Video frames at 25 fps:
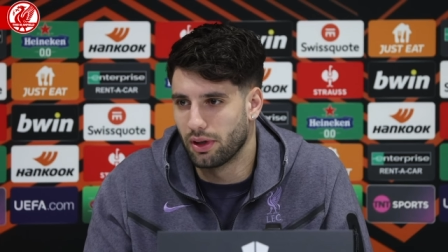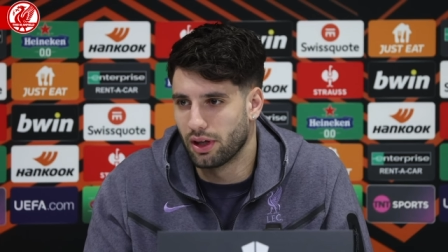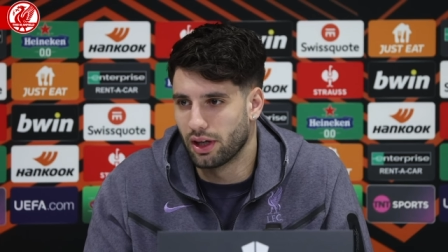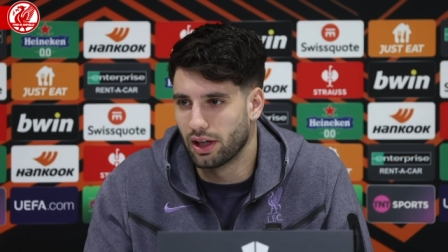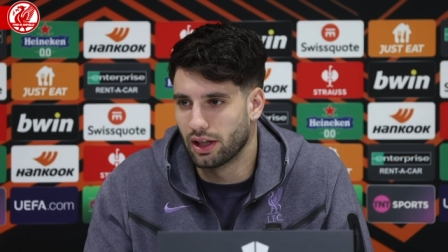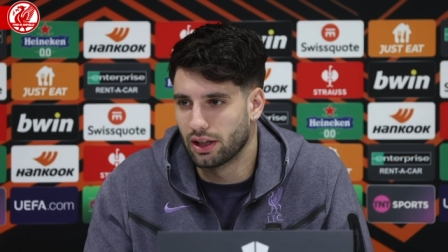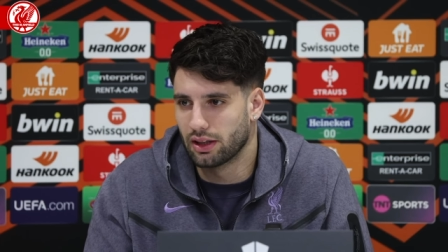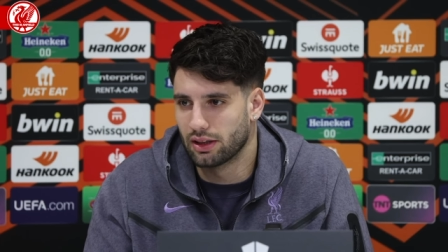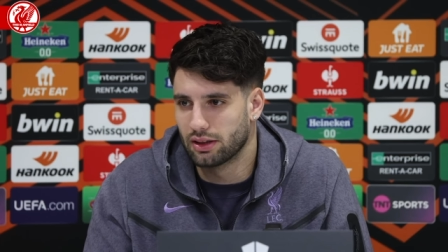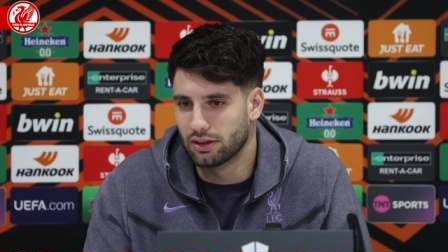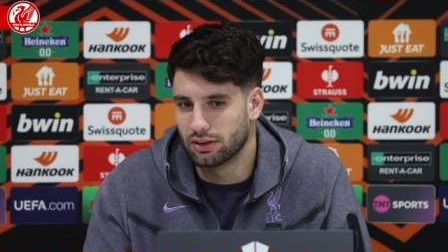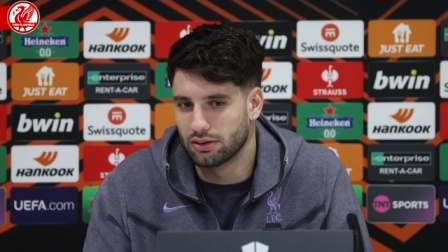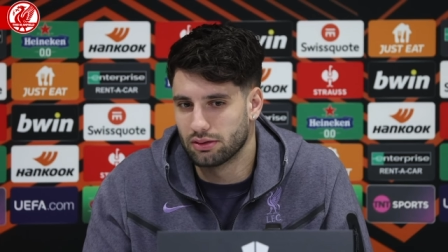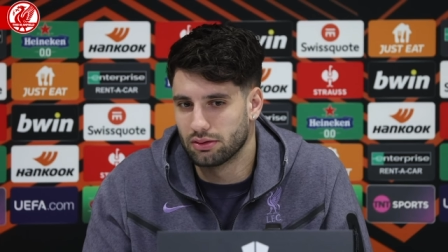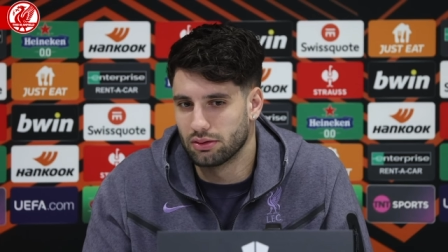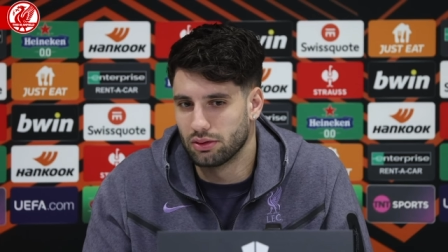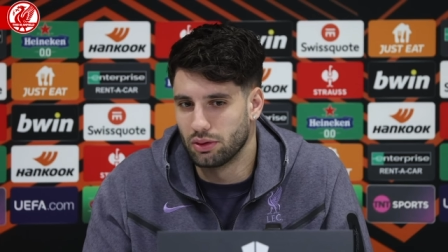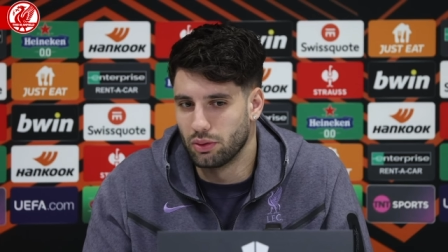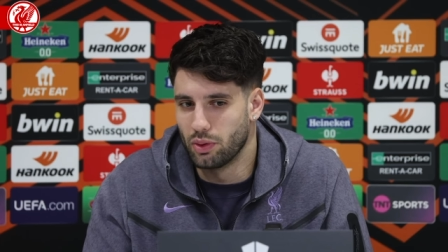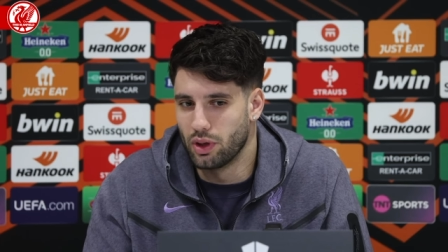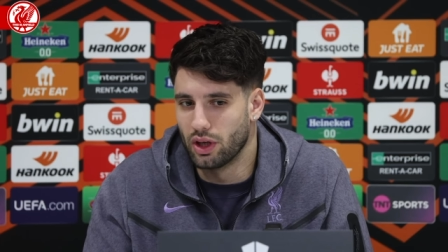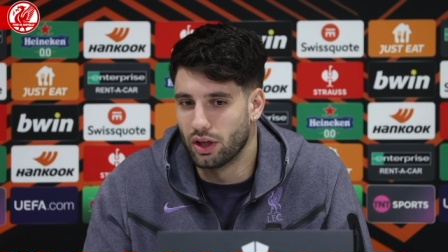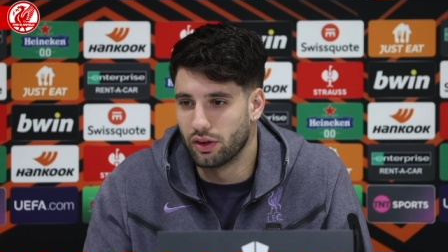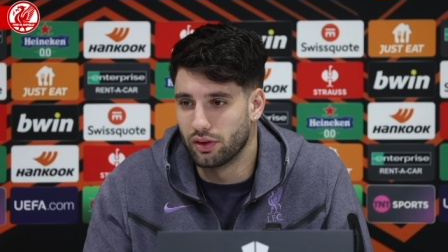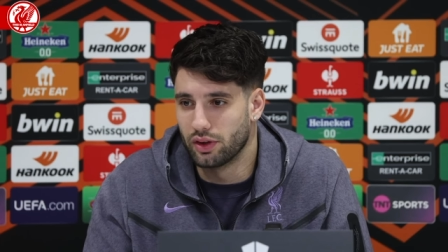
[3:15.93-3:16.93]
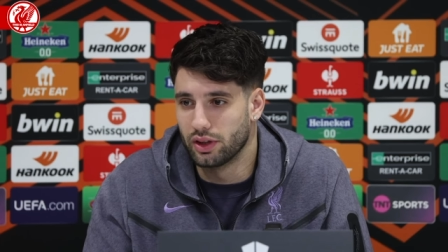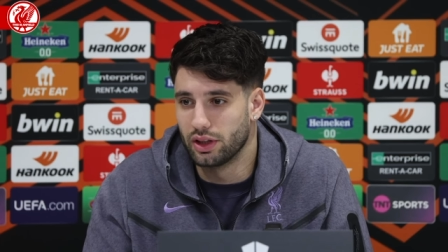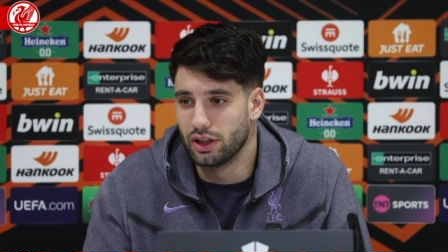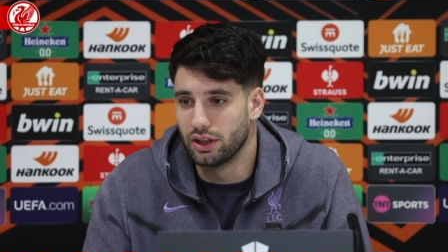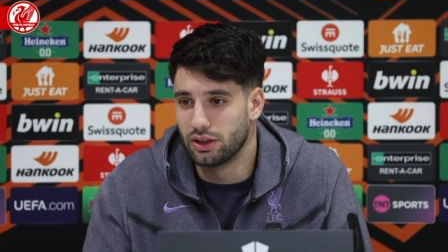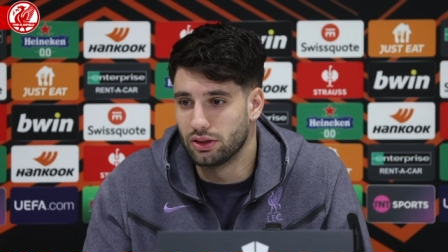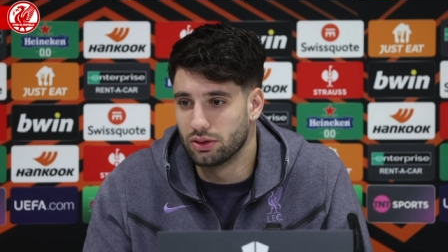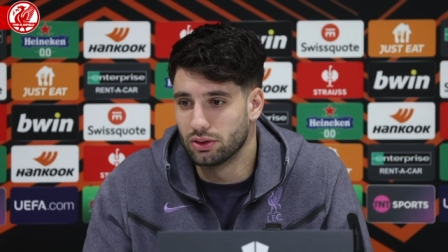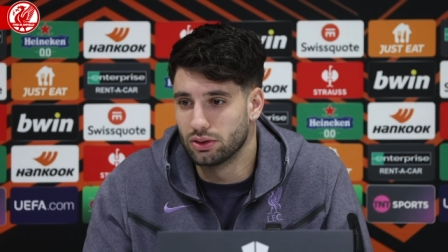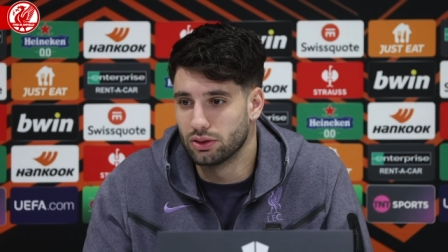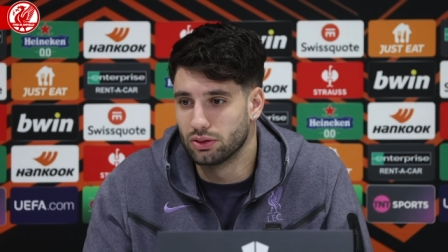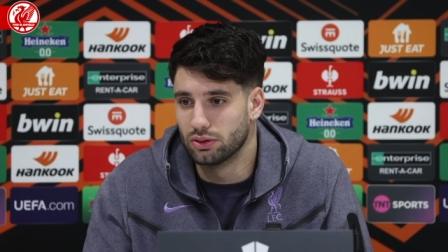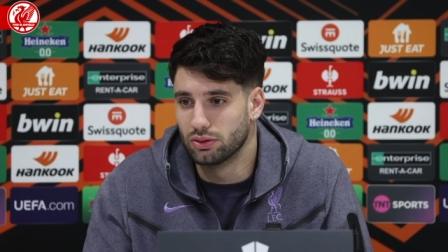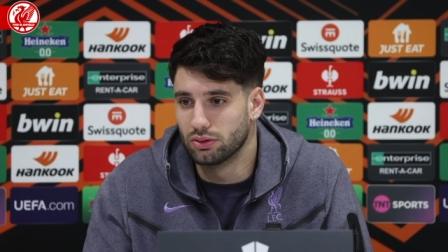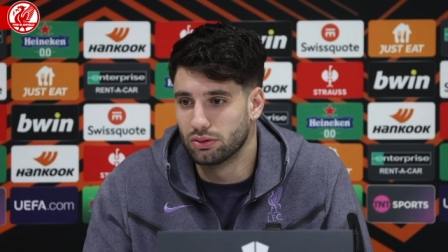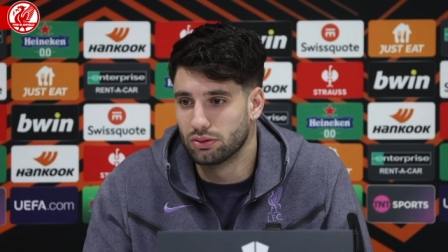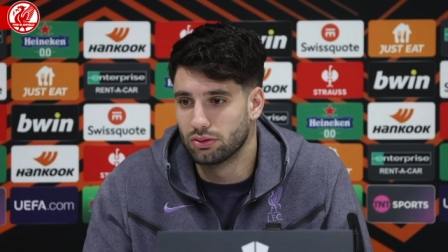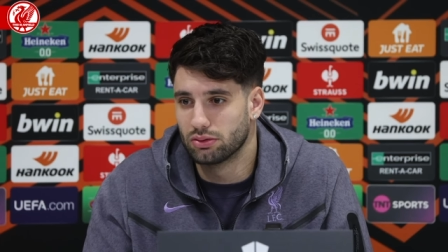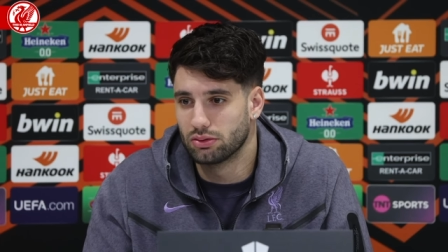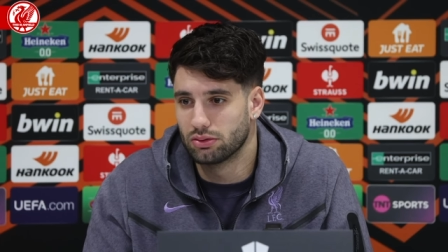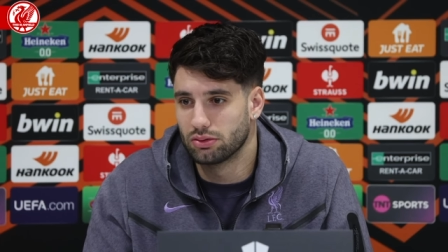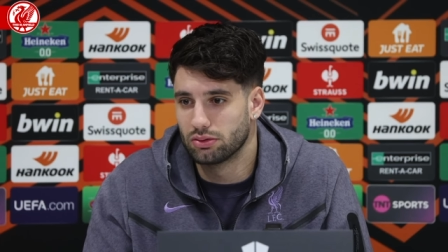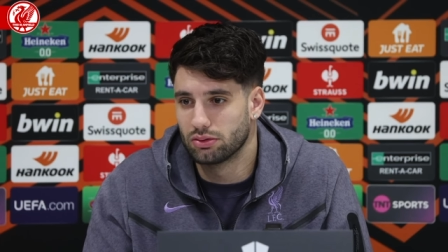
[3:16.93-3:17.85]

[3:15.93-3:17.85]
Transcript: Like we are ready to